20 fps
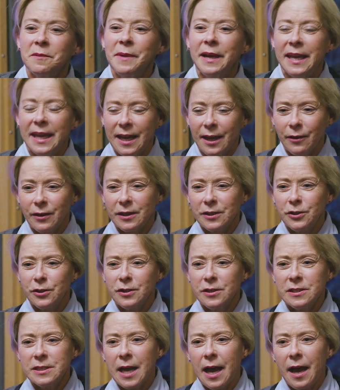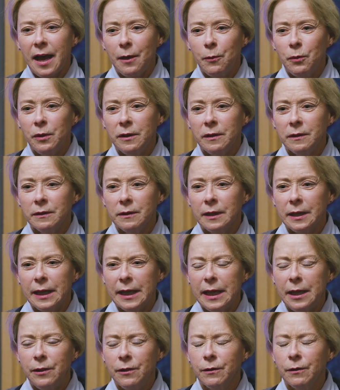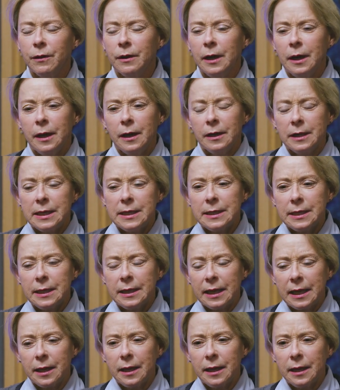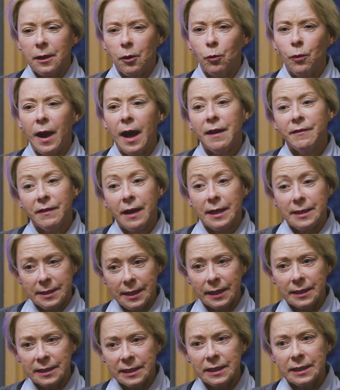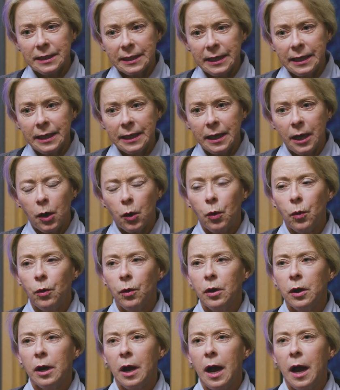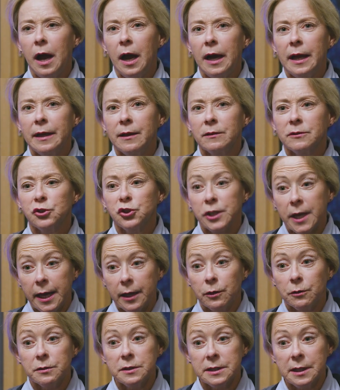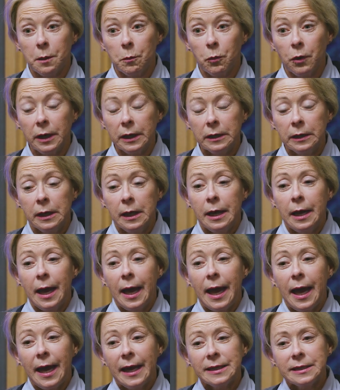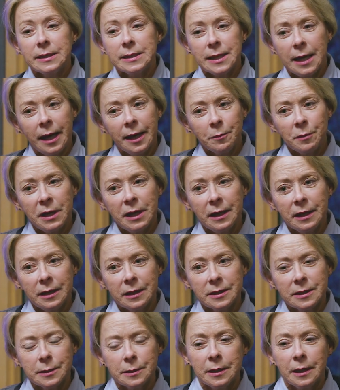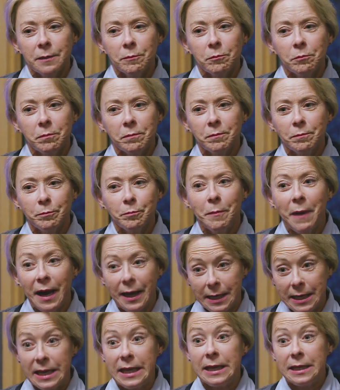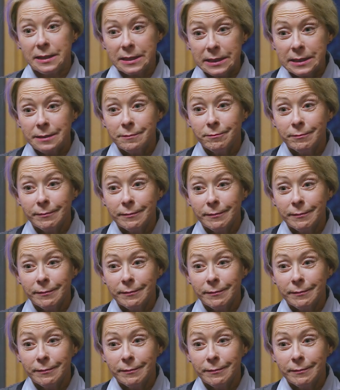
of my characters I will either arrive at technically or I'll channel someone. And Taimi is my niece.